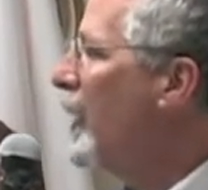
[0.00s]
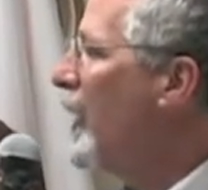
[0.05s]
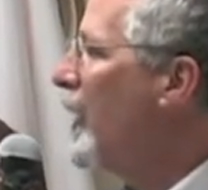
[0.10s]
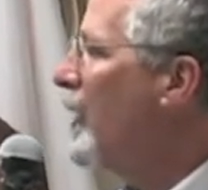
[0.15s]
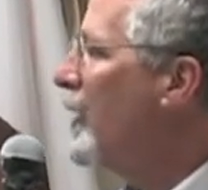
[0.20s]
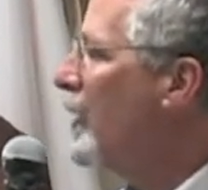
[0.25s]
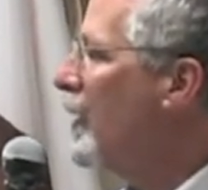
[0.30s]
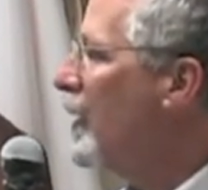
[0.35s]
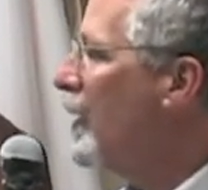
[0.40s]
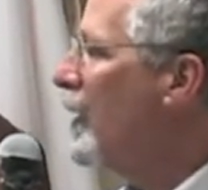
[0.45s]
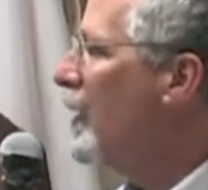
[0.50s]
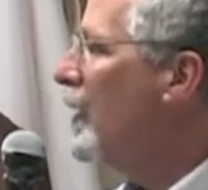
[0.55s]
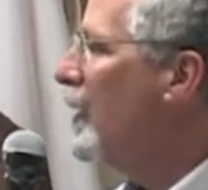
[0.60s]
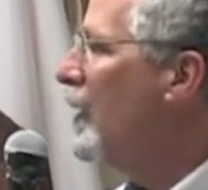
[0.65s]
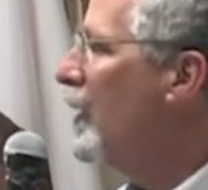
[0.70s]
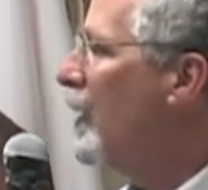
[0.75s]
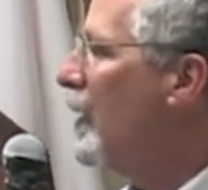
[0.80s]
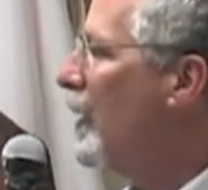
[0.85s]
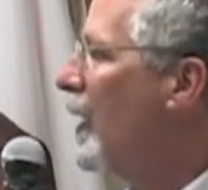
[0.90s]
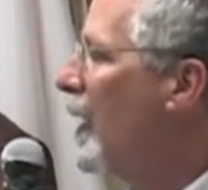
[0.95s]
and
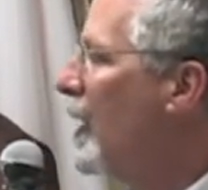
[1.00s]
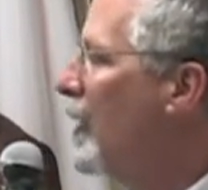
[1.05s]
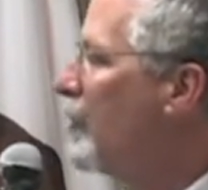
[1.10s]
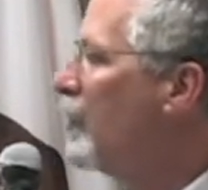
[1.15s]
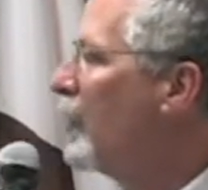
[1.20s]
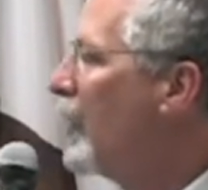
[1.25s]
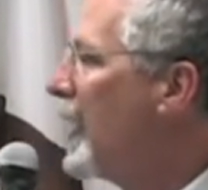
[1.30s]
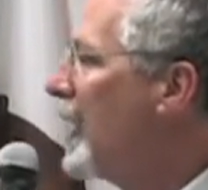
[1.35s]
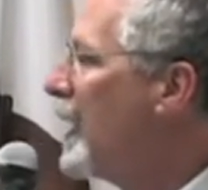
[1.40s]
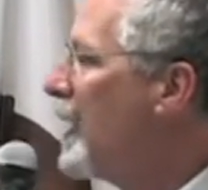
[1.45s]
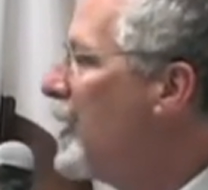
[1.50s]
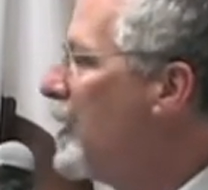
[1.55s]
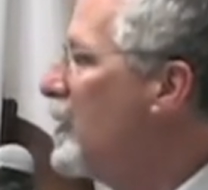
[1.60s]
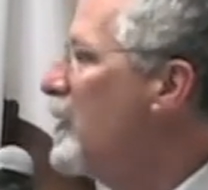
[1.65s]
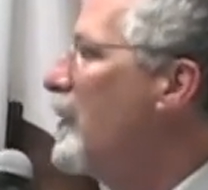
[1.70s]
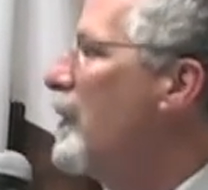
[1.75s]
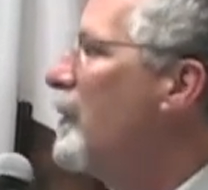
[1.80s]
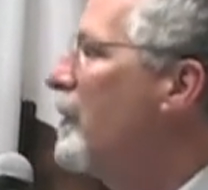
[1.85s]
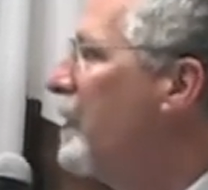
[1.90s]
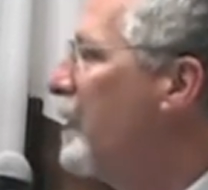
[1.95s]
and
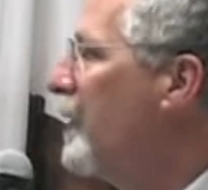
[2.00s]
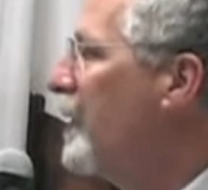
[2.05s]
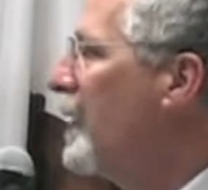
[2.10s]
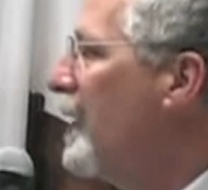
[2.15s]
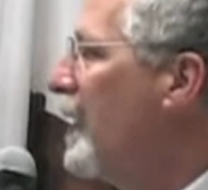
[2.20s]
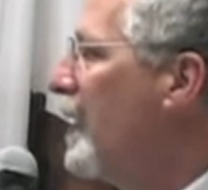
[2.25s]
range of